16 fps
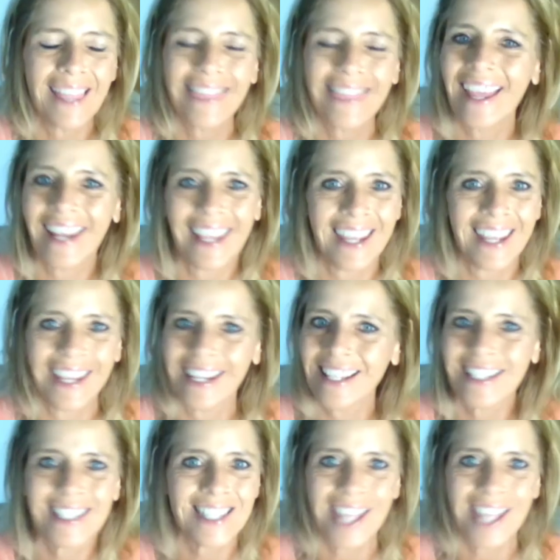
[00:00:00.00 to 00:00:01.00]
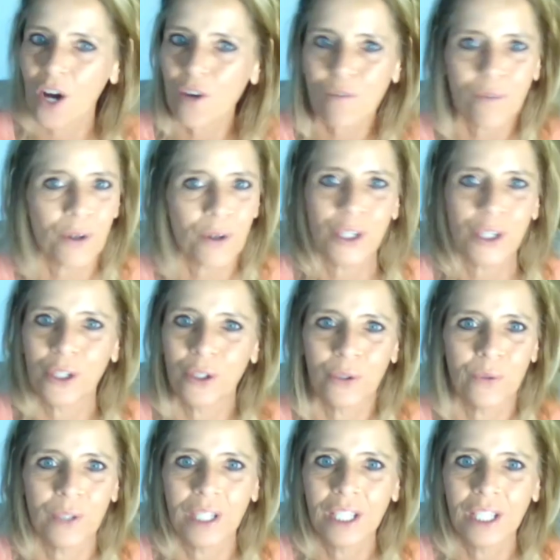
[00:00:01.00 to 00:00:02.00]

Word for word: that it is there for you.